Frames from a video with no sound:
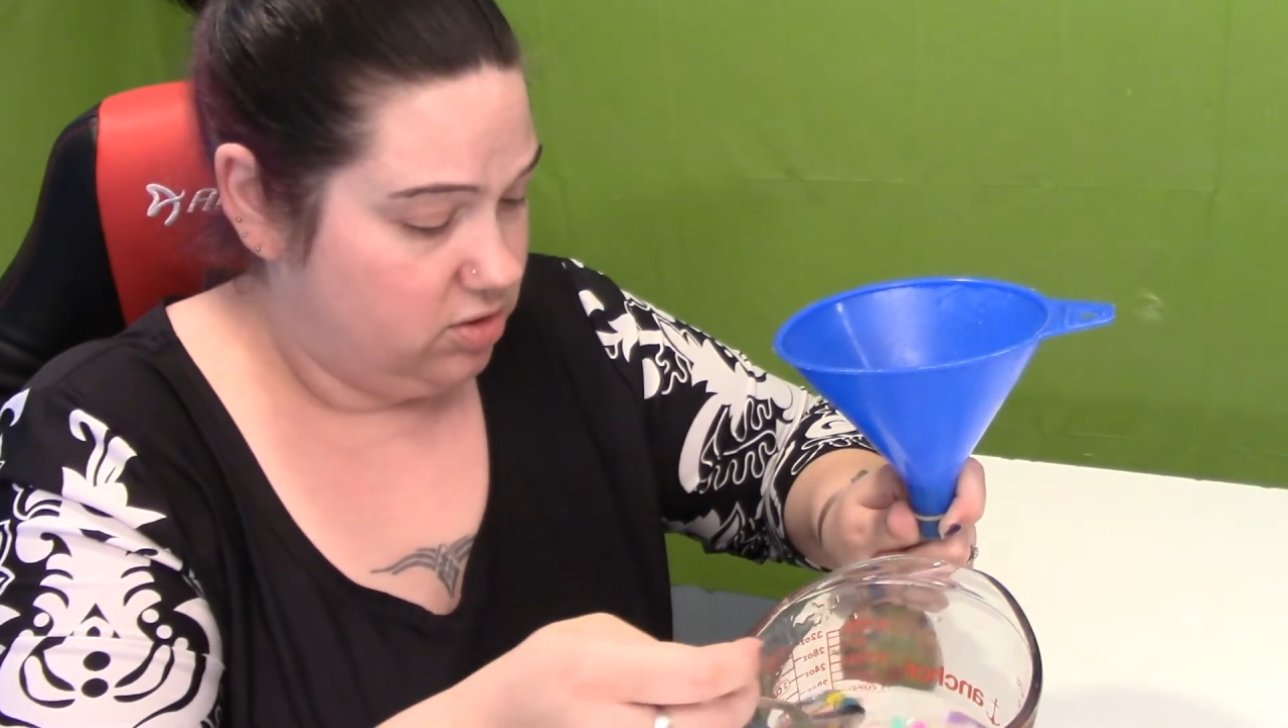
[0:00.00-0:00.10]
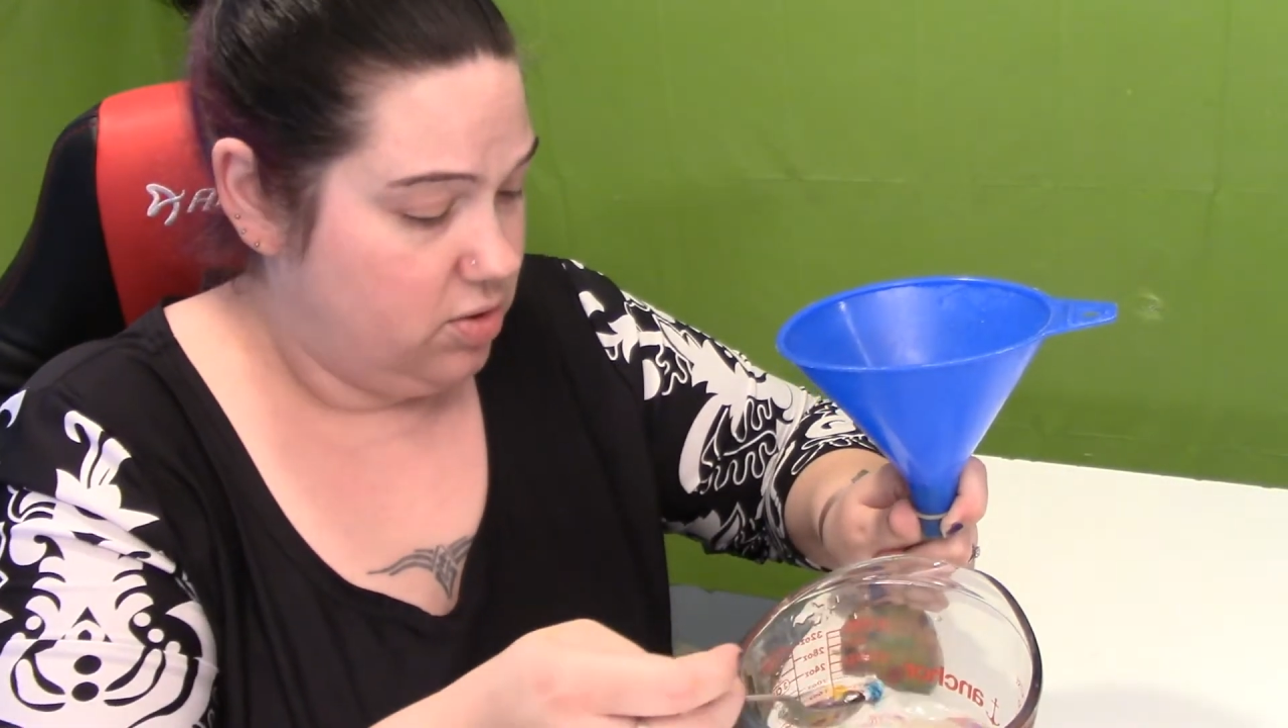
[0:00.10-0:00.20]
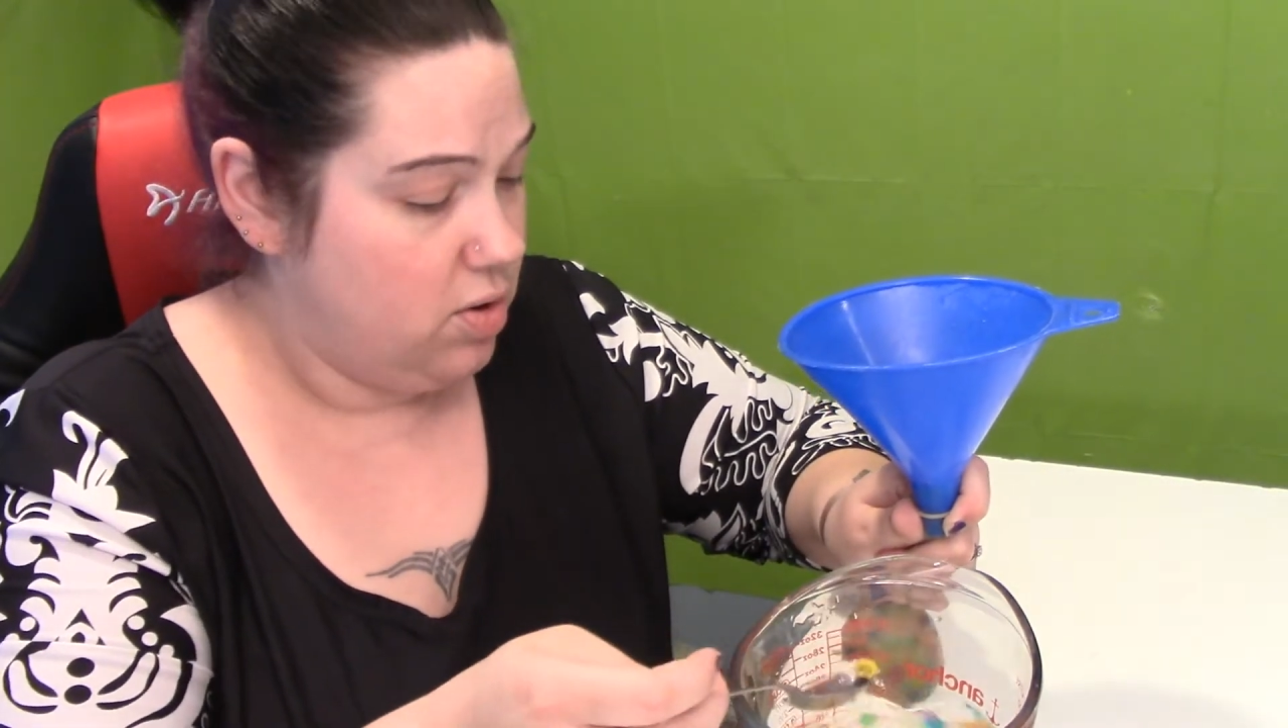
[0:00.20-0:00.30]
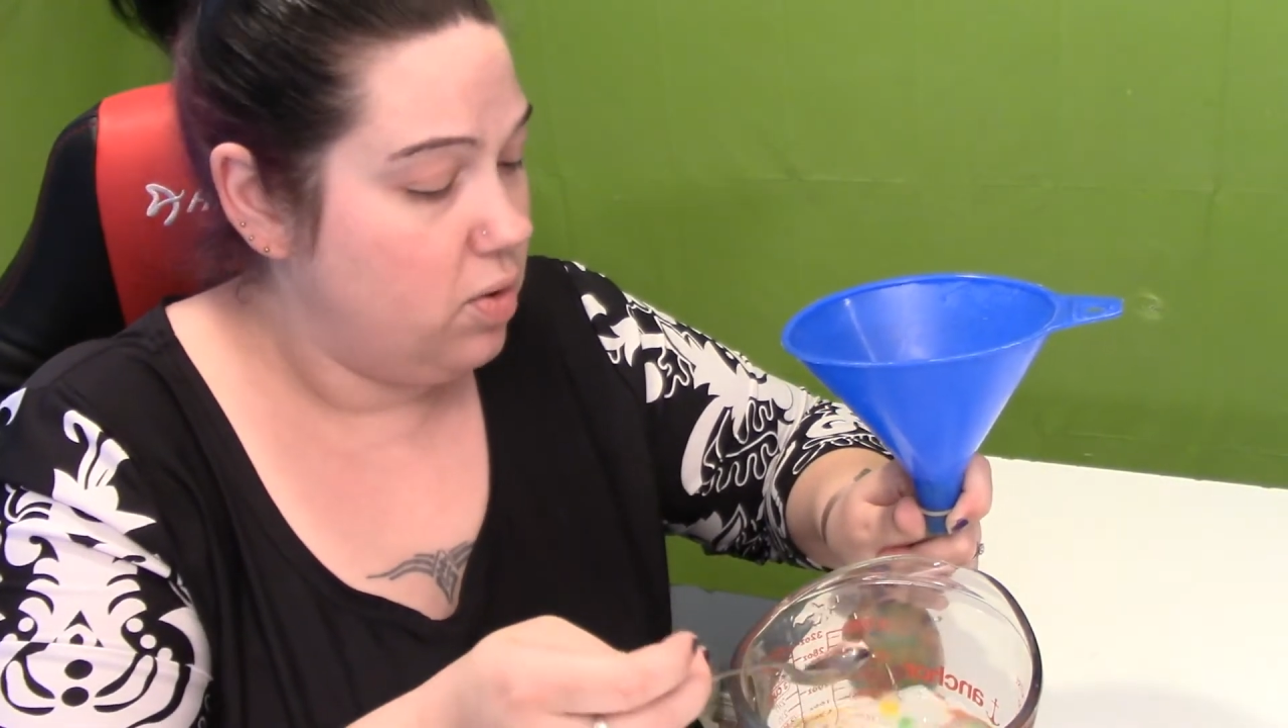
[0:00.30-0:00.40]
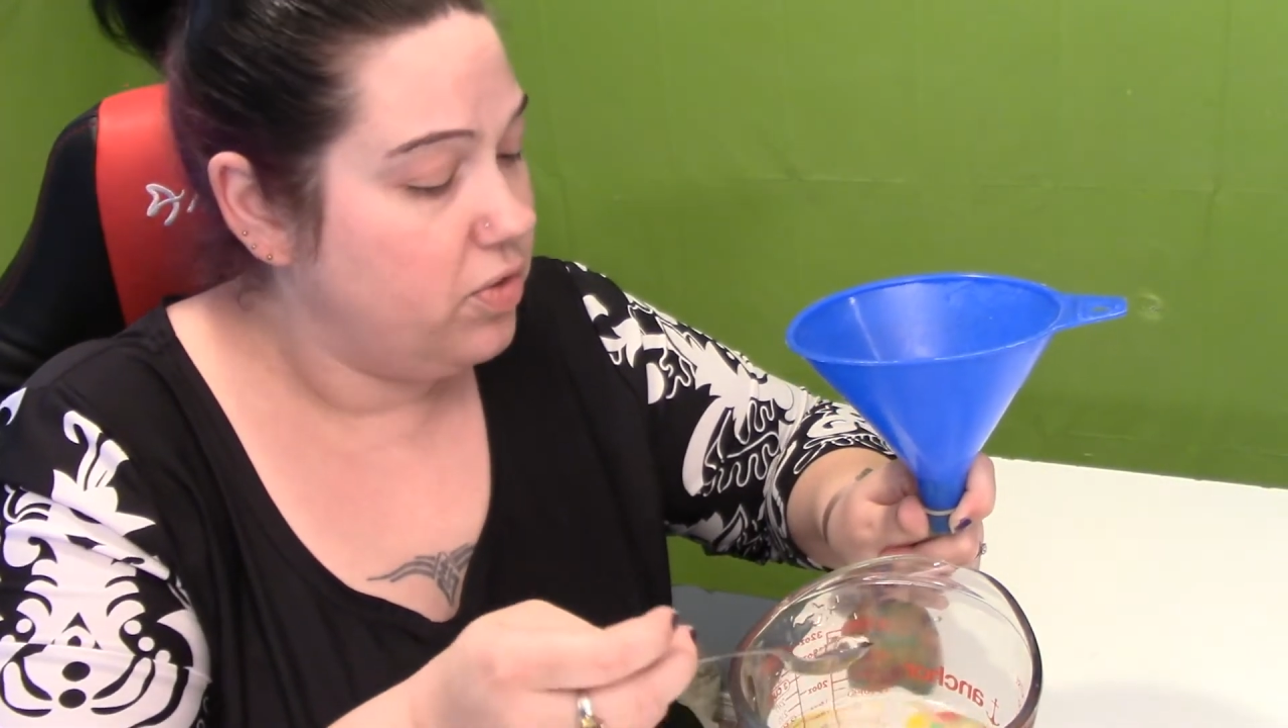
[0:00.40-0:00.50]

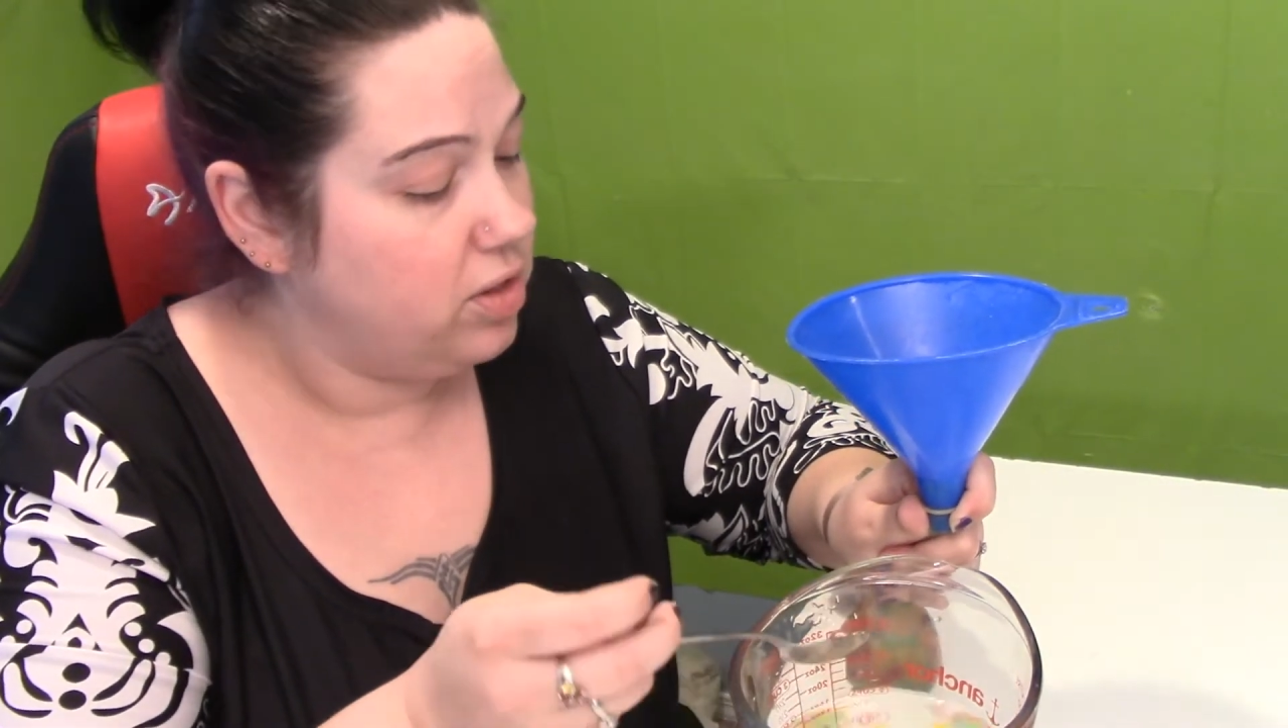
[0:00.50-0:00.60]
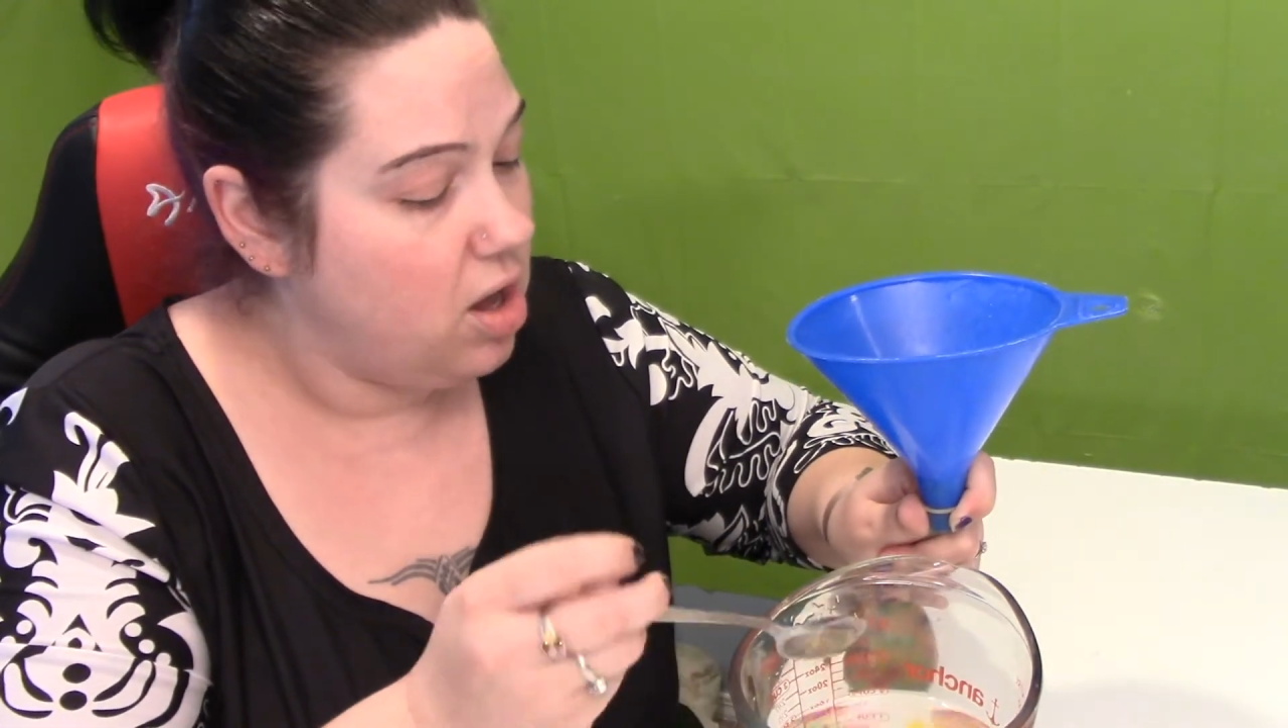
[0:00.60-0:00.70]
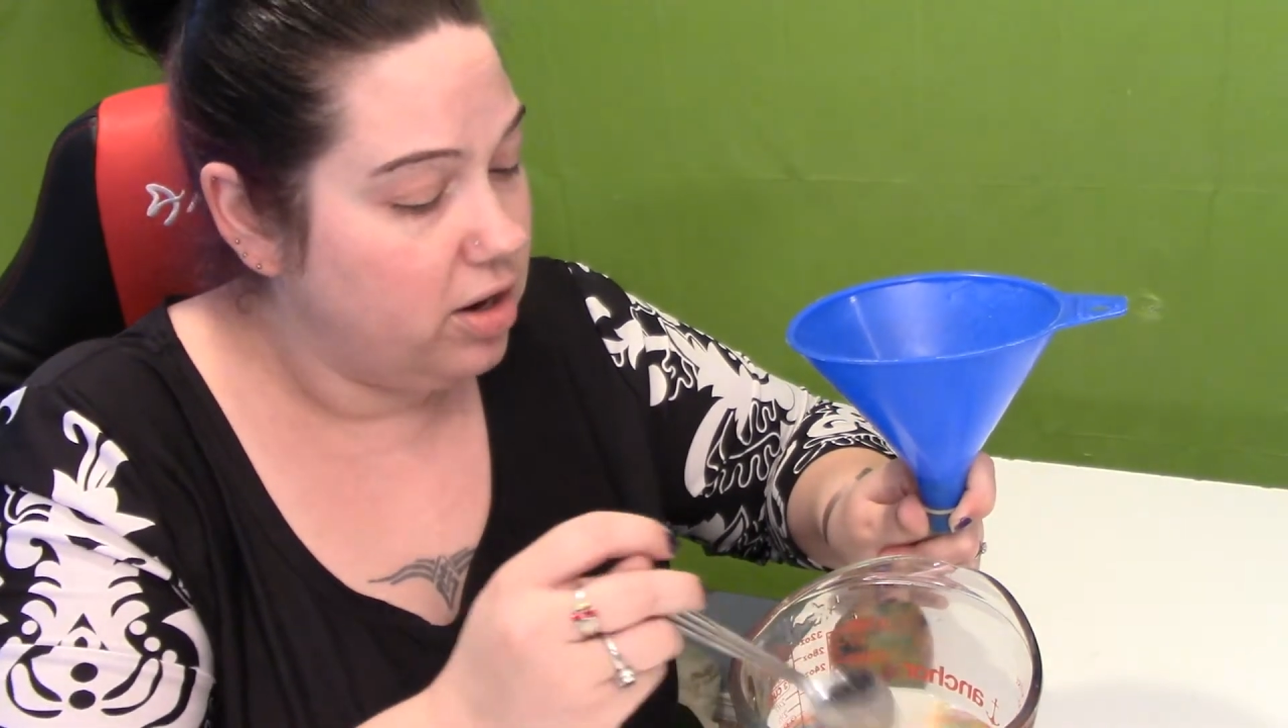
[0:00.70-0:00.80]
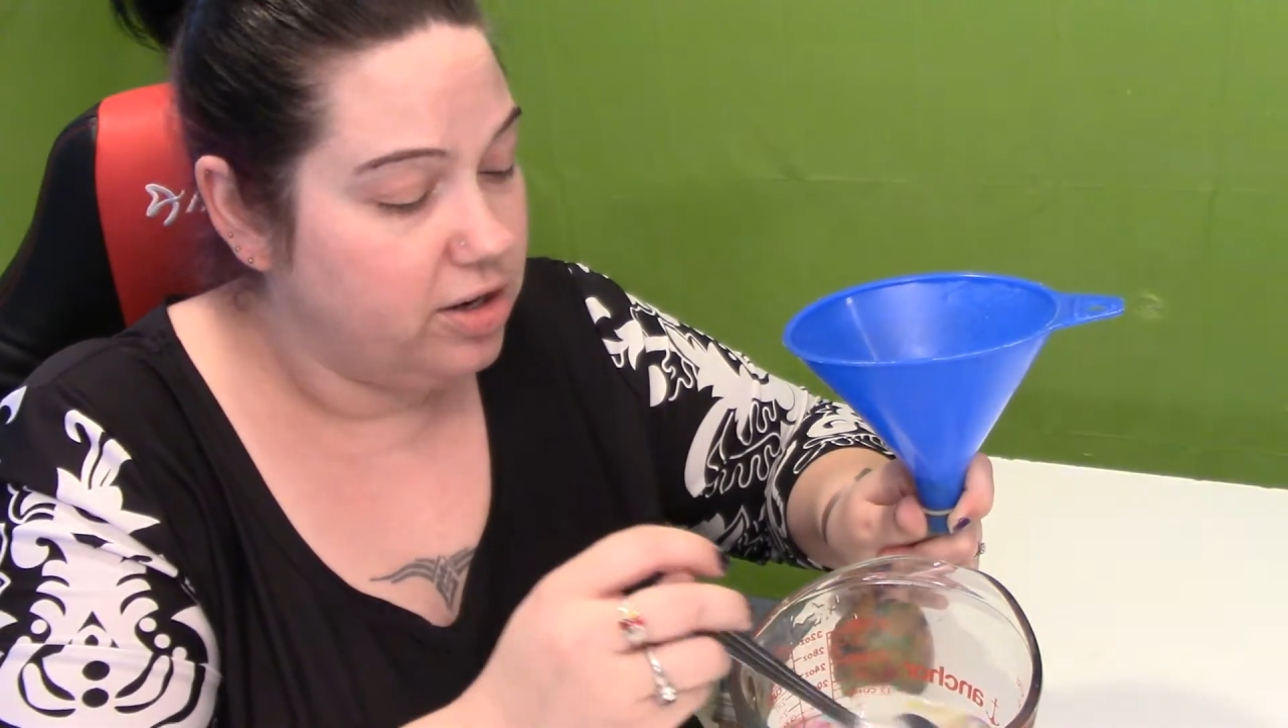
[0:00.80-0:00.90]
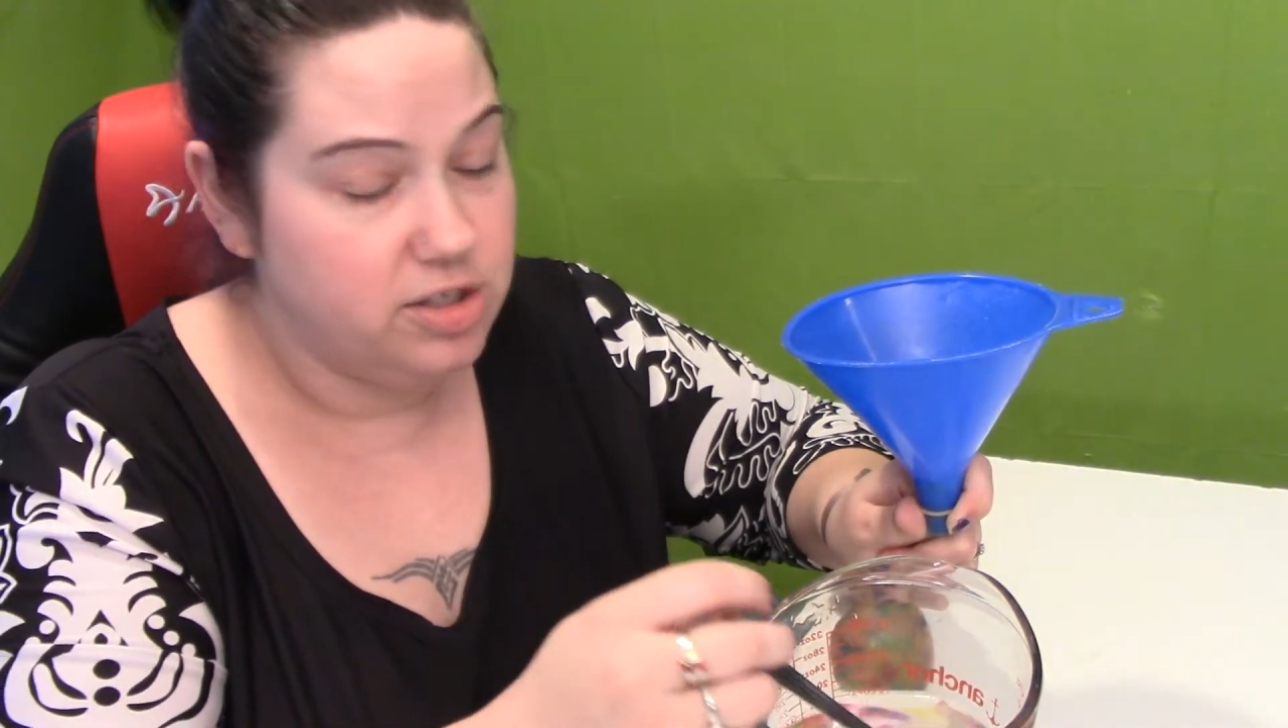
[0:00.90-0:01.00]
So the longer